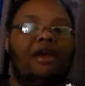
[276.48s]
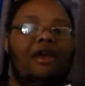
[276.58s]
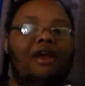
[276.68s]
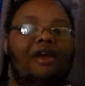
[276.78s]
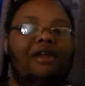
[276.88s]

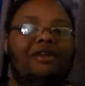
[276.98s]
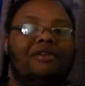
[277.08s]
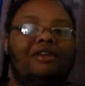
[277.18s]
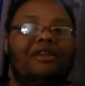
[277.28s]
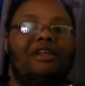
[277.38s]

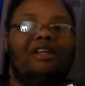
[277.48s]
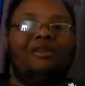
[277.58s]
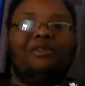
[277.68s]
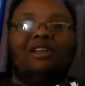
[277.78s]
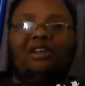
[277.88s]
and
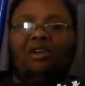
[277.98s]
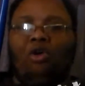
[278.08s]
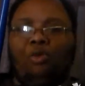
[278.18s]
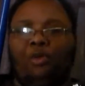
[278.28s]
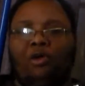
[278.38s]
it'll
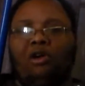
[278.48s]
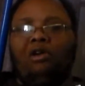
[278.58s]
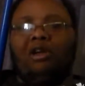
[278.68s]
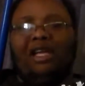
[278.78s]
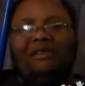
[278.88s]
open
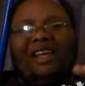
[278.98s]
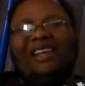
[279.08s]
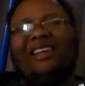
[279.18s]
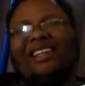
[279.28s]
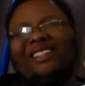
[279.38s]
more. It
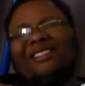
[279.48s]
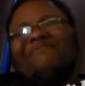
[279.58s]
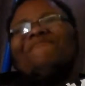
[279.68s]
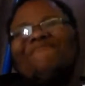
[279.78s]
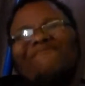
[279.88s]
like, cause
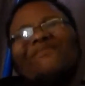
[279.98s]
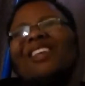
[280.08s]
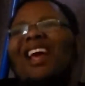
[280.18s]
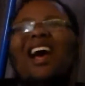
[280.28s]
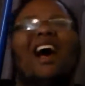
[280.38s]

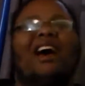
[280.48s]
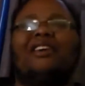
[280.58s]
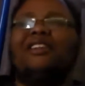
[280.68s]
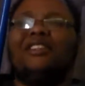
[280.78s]
I